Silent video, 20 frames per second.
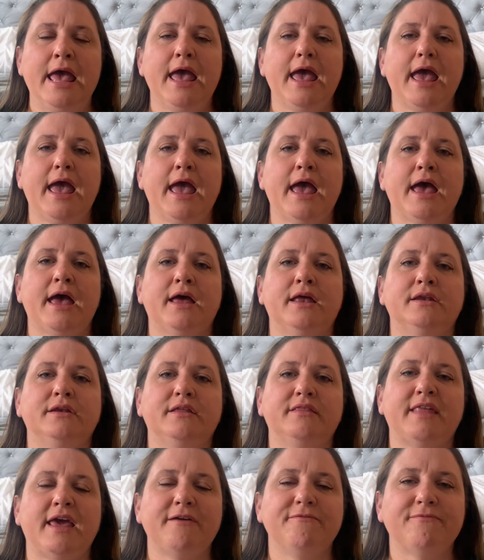And
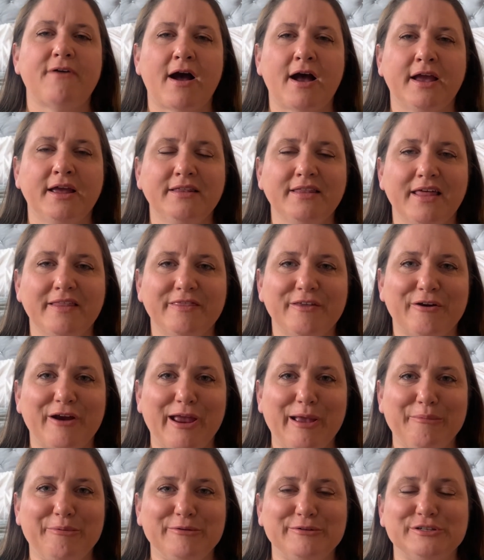they find that they're
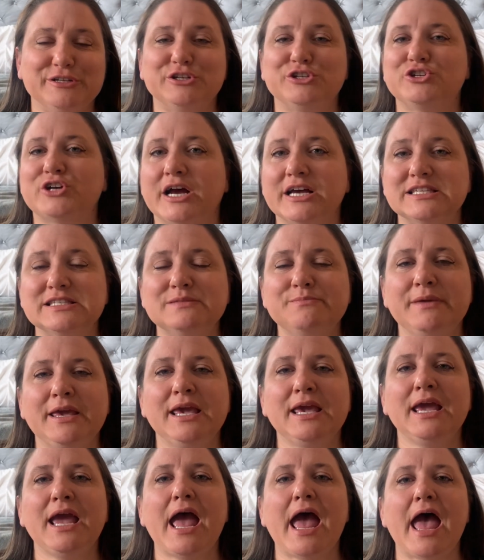able to trust
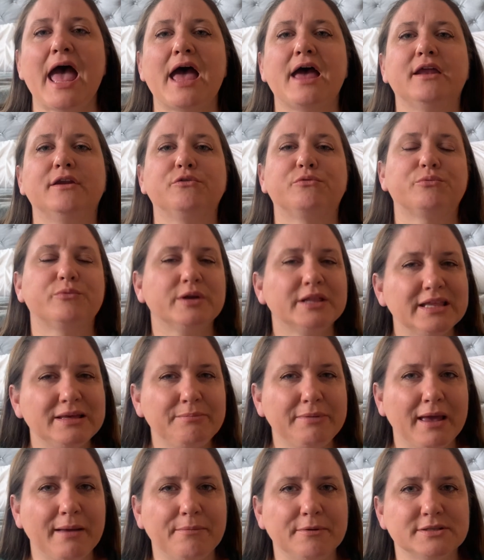me and really
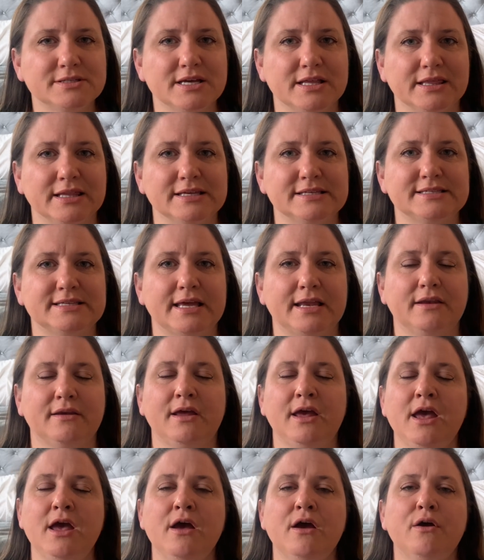be able to listen.
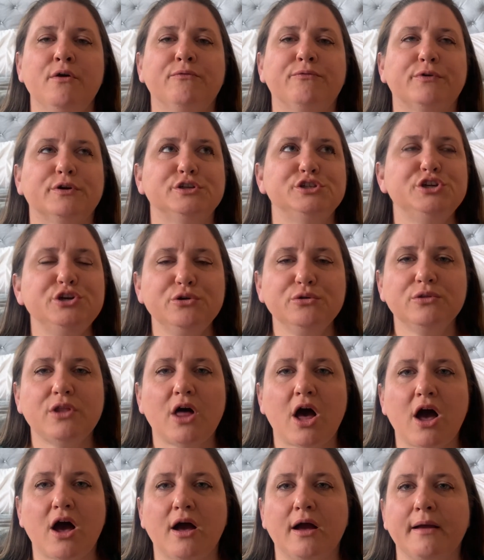For too
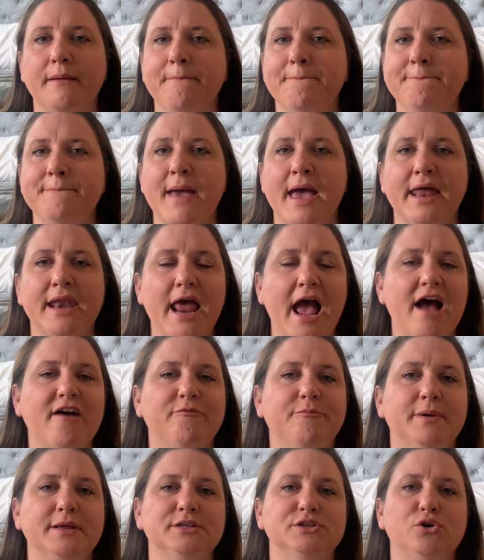long, men have
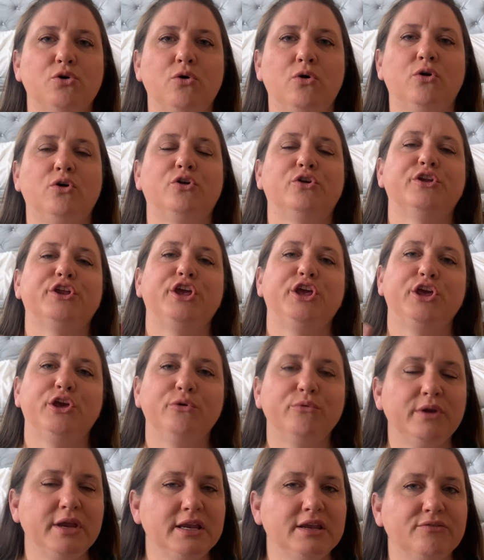been told that you
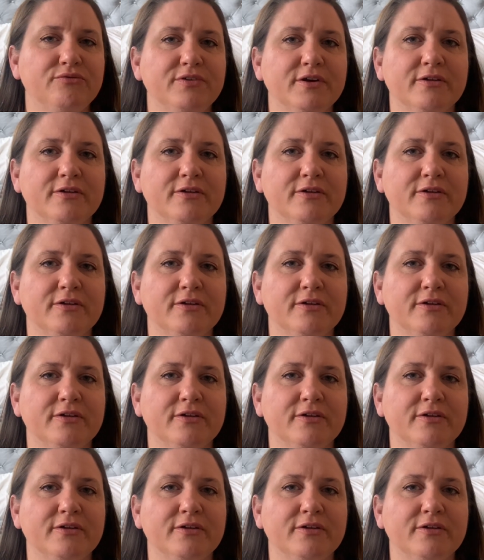need to feel